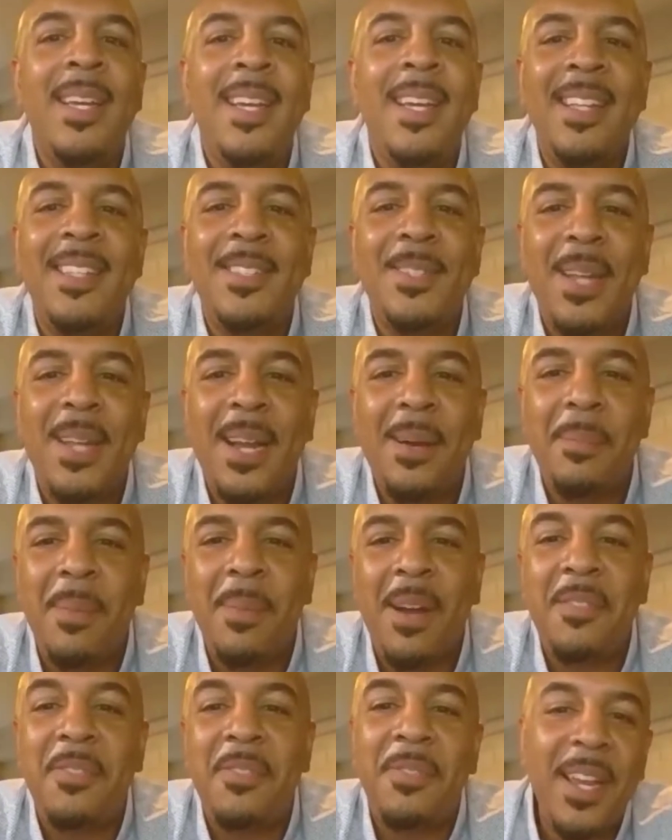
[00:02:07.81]
And so that
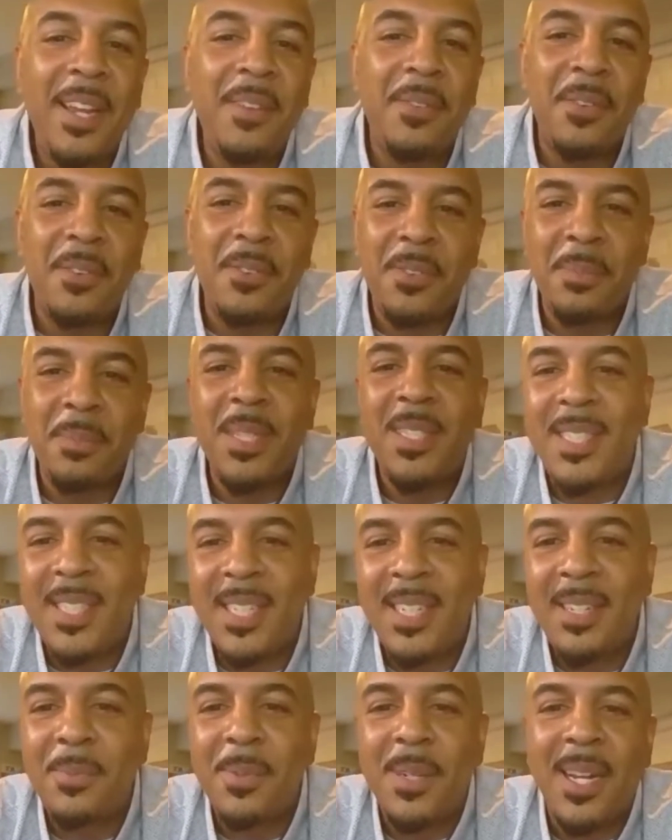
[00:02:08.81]
my favor from the
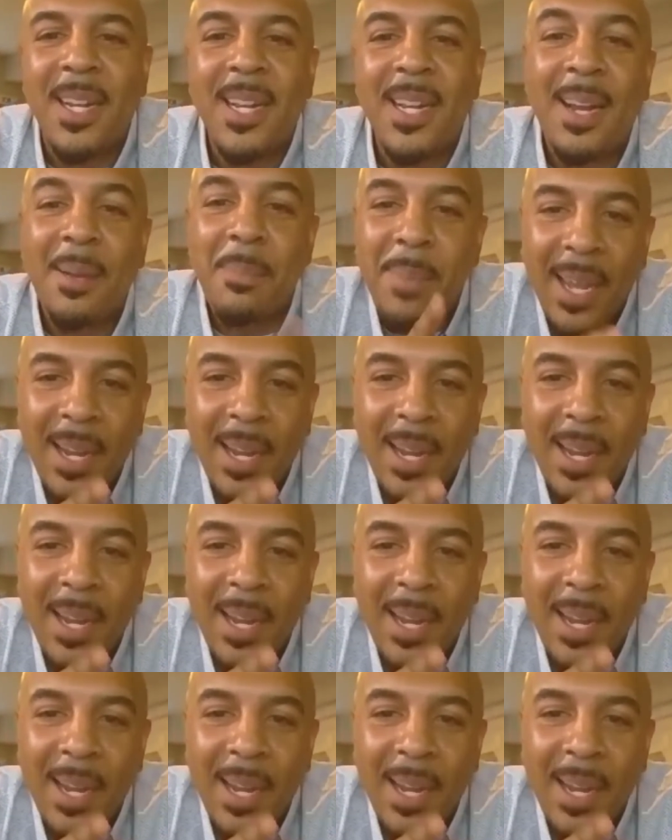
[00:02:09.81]
chief when I got